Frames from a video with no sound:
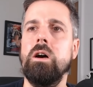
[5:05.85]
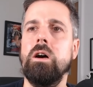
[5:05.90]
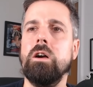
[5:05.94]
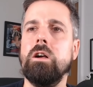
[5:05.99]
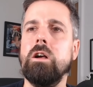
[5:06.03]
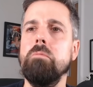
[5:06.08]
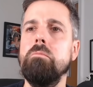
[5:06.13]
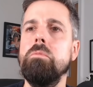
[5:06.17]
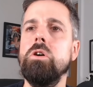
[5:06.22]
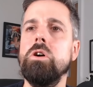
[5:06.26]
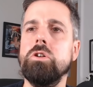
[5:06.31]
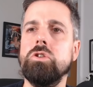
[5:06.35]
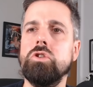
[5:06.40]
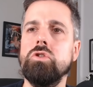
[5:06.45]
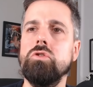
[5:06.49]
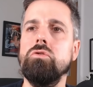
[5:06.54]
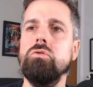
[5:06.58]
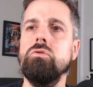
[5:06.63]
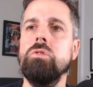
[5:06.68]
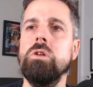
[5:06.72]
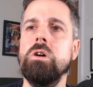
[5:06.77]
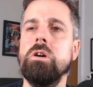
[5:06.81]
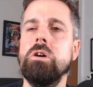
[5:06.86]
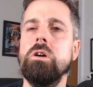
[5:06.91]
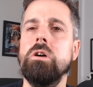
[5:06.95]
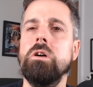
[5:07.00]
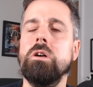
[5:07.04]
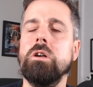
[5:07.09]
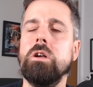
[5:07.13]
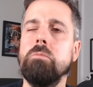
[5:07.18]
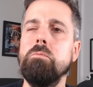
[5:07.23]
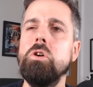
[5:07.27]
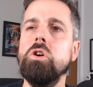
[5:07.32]

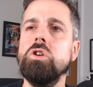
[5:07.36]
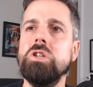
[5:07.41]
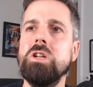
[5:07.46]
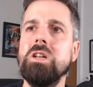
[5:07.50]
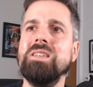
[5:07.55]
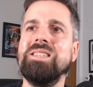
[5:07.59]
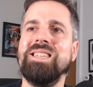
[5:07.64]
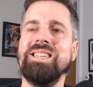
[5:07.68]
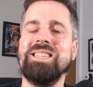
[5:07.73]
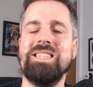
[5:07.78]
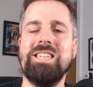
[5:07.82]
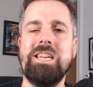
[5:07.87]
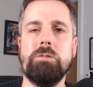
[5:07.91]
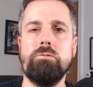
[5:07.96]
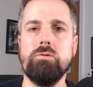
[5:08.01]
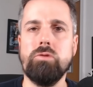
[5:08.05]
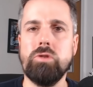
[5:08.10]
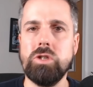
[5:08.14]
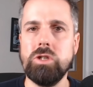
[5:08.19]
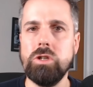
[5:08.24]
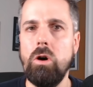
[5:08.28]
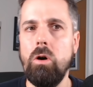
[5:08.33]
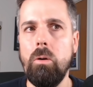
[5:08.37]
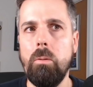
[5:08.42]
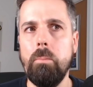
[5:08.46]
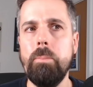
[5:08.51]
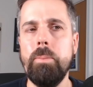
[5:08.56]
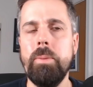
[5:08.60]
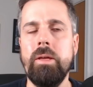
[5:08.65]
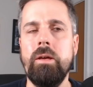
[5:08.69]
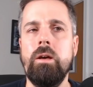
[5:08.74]
commercially successful song